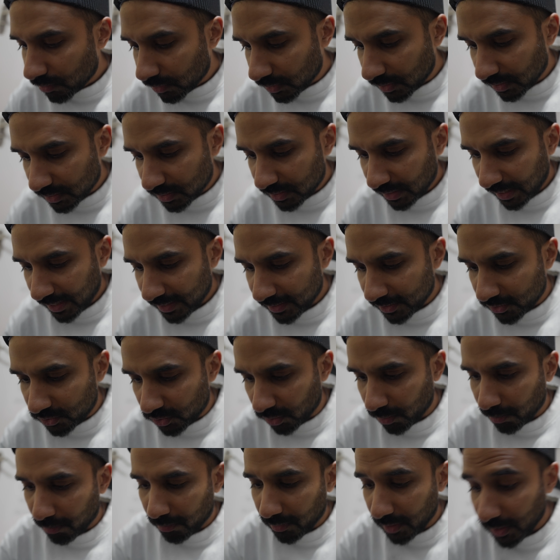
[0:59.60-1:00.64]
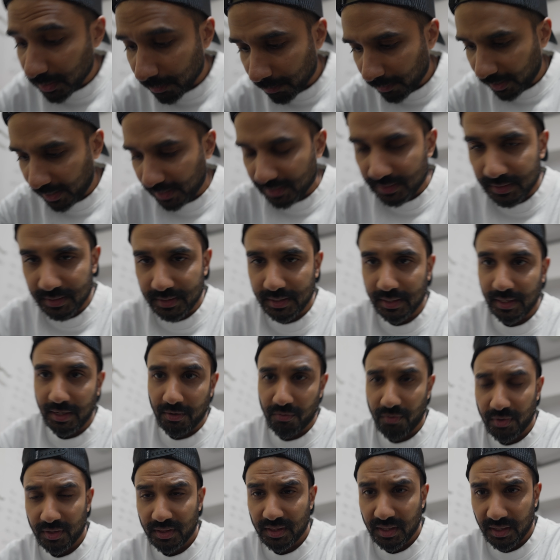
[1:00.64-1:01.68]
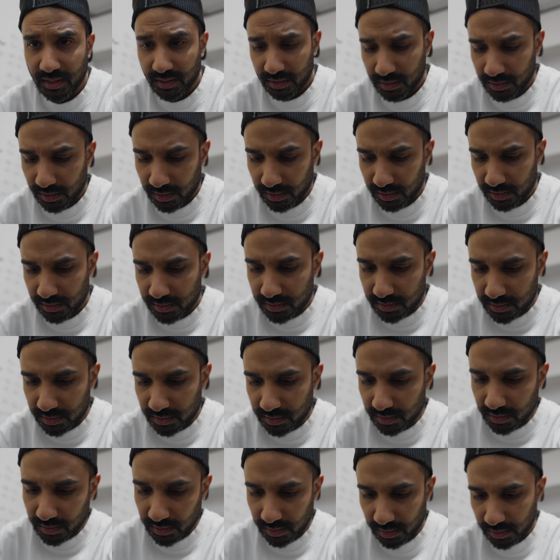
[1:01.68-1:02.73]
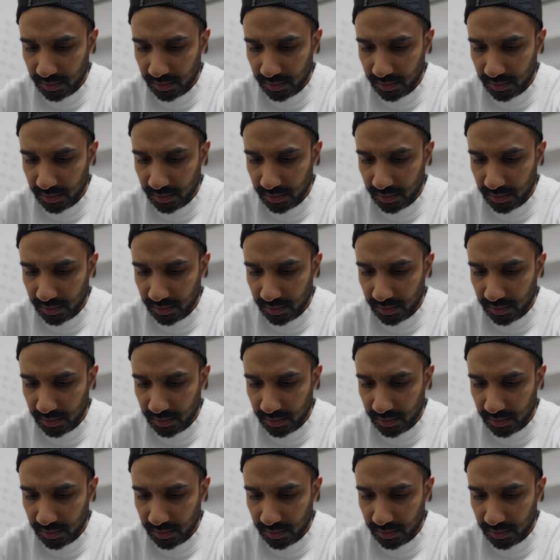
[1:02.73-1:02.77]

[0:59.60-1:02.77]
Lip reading: decided to minimize everything, guys.